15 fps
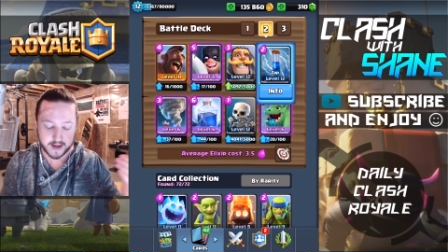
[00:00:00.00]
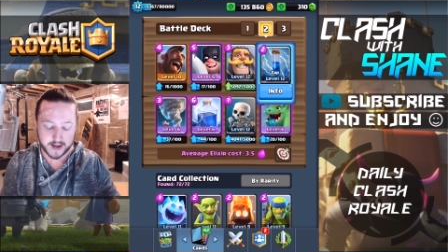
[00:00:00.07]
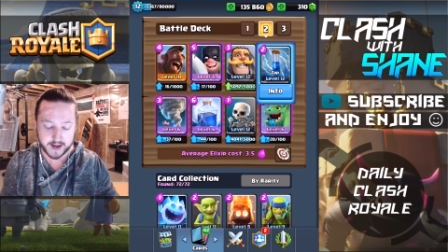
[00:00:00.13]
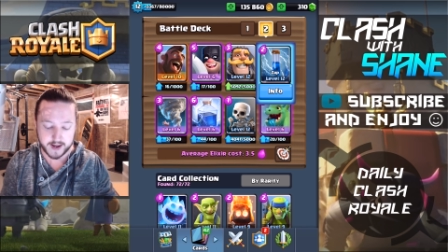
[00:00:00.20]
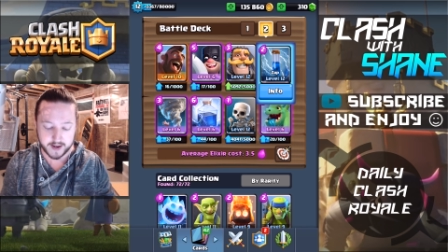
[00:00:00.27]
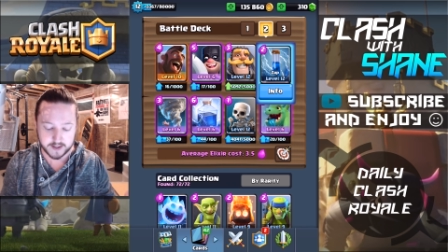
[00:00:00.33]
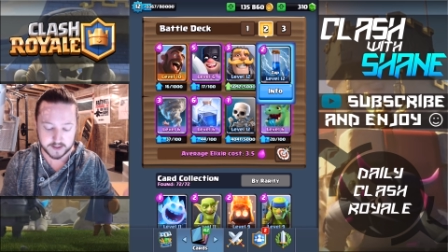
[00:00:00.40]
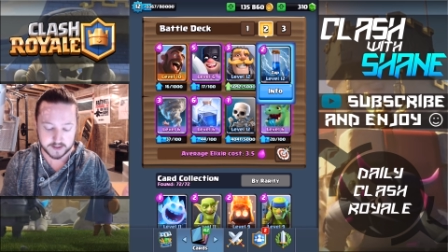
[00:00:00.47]

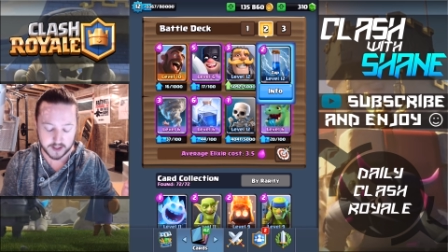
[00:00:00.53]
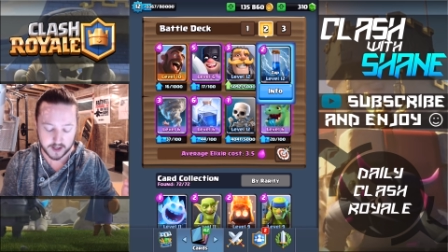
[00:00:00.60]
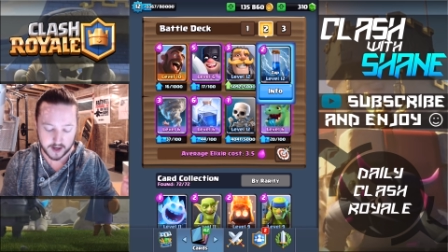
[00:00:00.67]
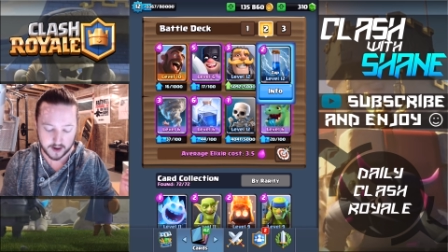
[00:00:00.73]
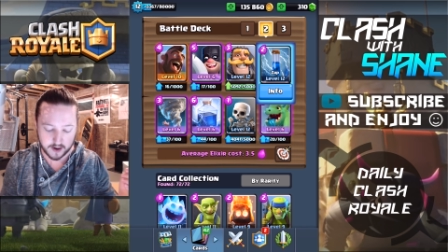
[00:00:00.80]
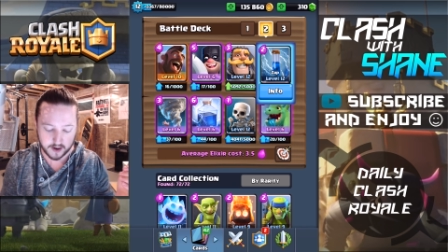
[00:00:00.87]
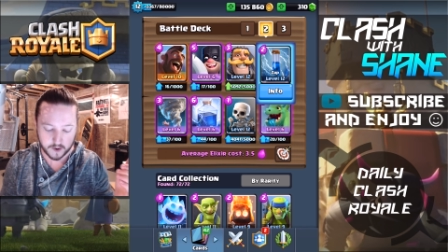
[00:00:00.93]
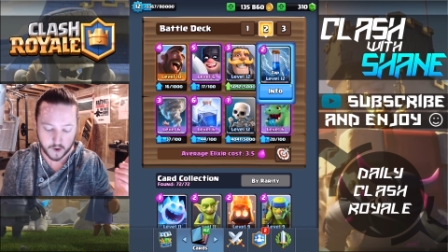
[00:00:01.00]
and
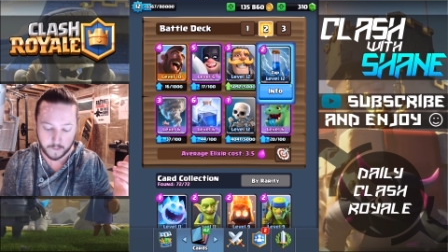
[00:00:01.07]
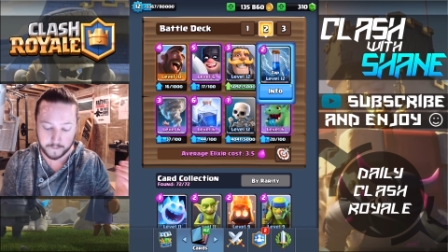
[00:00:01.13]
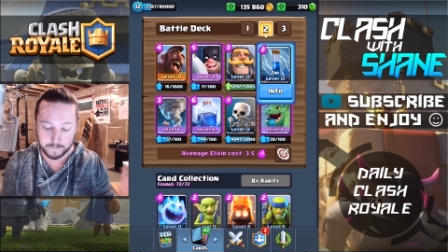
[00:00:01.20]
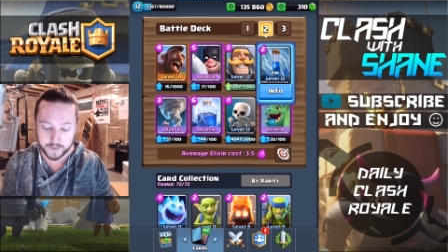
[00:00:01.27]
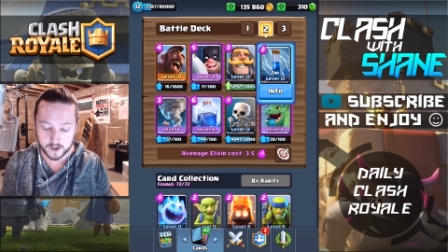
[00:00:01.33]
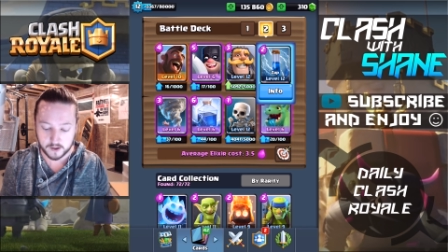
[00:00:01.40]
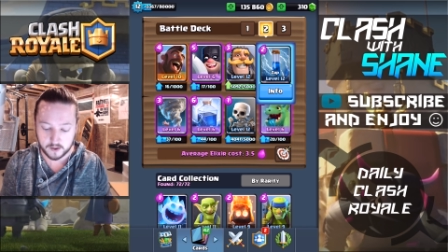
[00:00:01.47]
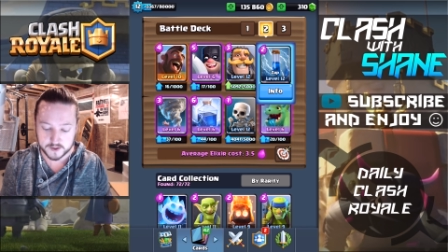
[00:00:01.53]
uh, Goblin
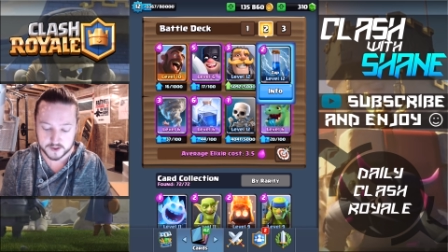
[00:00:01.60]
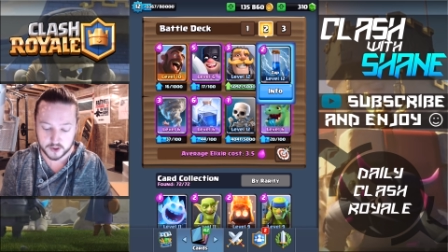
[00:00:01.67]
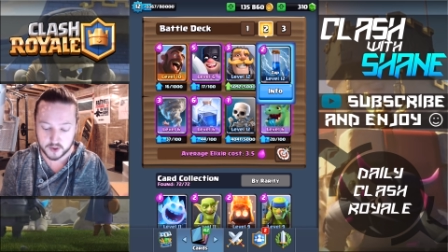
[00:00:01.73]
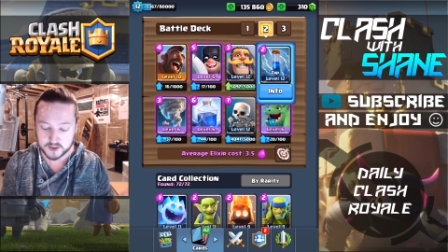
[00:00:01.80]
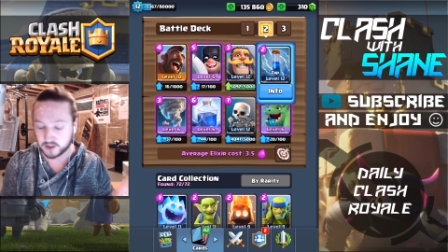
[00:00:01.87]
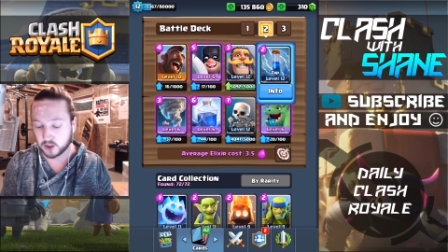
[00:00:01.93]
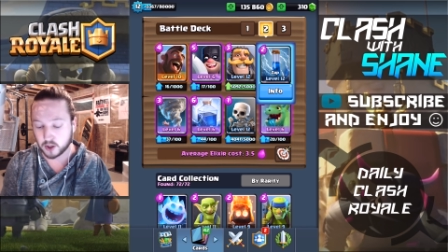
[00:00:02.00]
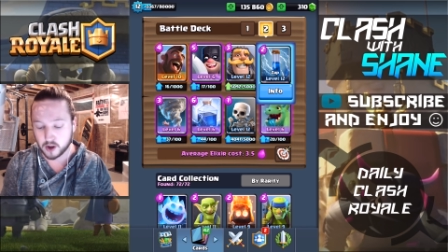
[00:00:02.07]
Barrel, so
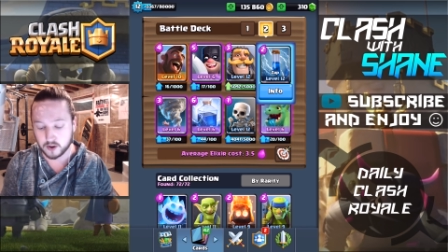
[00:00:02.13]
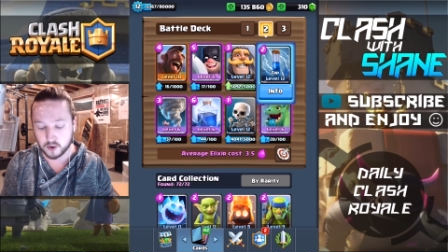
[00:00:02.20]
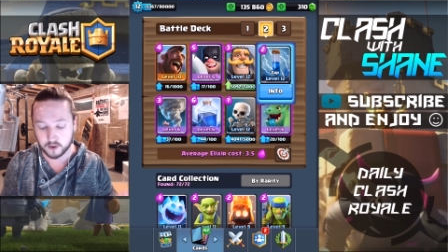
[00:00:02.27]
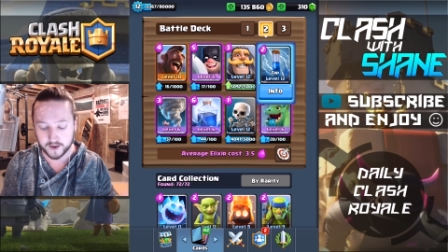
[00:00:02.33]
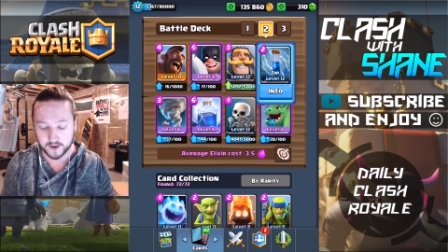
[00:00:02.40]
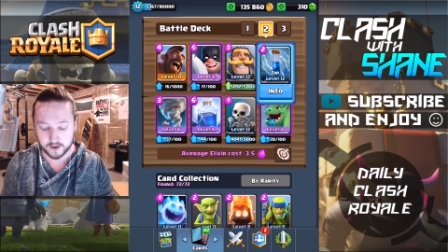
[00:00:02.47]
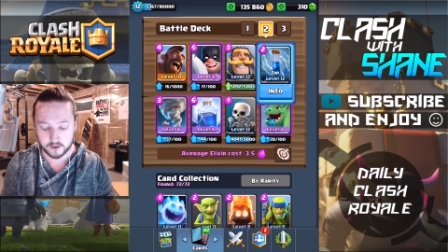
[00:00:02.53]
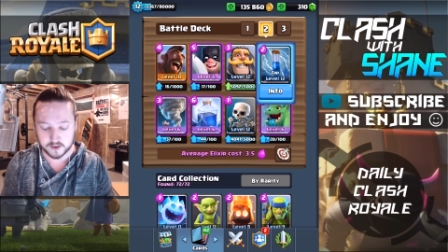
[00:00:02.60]
use a log
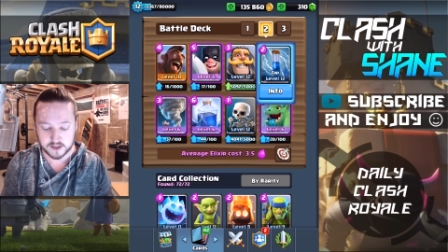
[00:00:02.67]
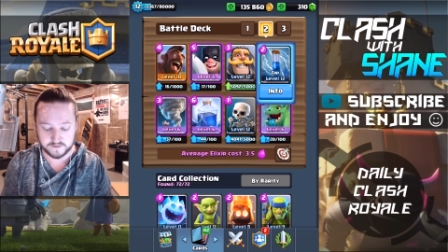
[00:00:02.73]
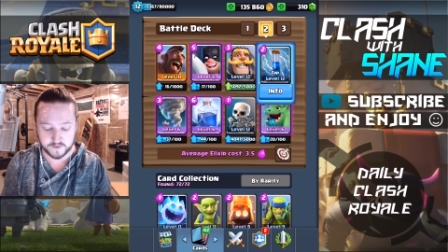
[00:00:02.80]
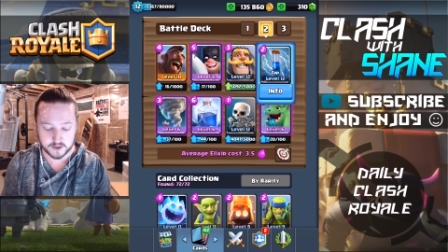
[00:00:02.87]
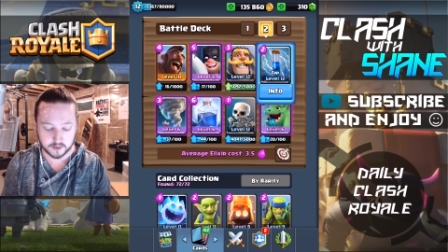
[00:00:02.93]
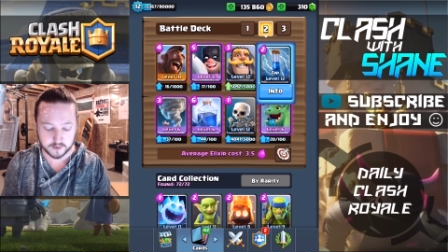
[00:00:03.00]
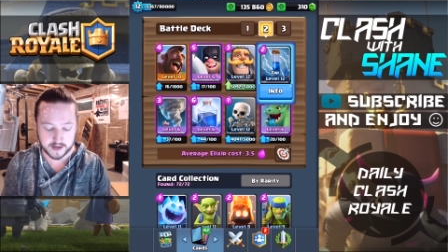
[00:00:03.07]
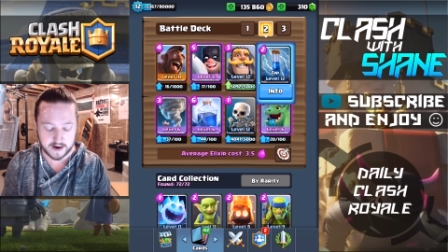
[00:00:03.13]
or arrows if
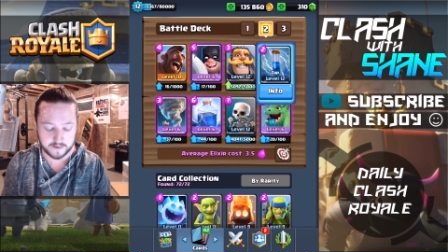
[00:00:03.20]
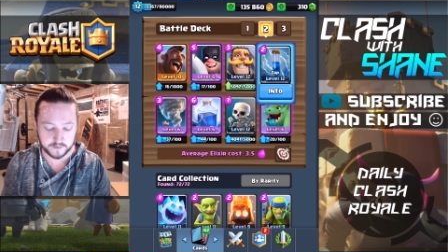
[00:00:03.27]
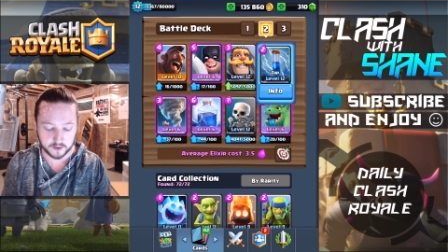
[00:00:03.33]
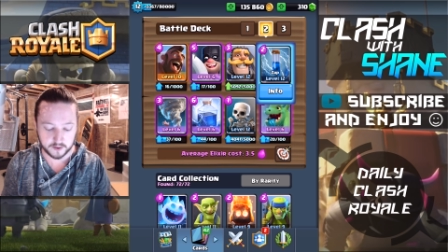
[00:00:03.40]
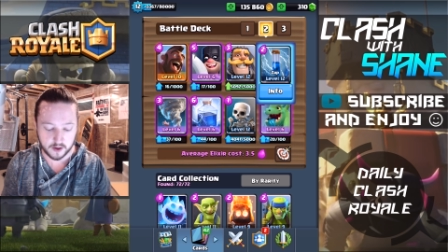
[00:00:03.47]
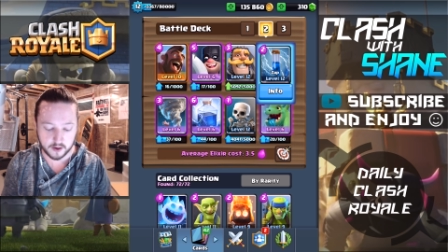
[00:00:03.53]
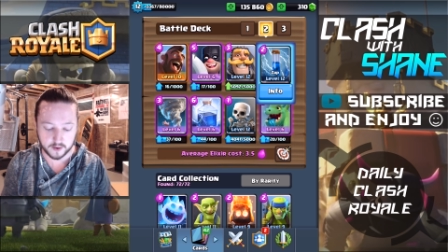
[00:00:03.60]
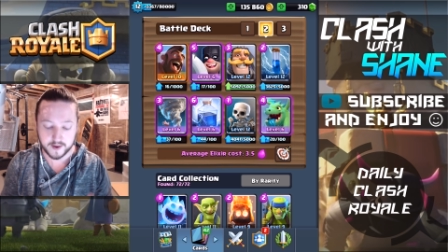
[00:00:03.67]
you don't have the
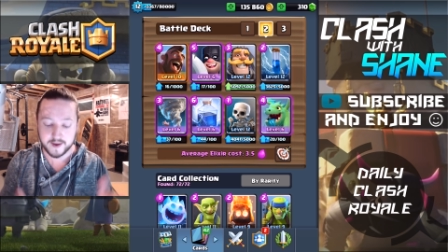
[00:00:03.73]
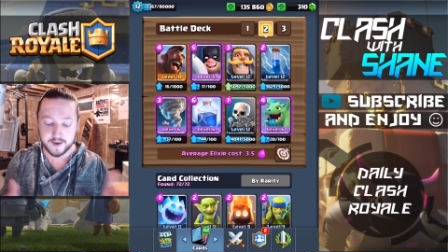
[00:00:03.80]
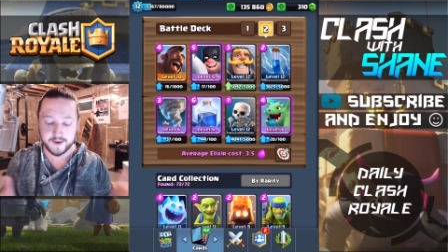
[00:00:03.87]
log.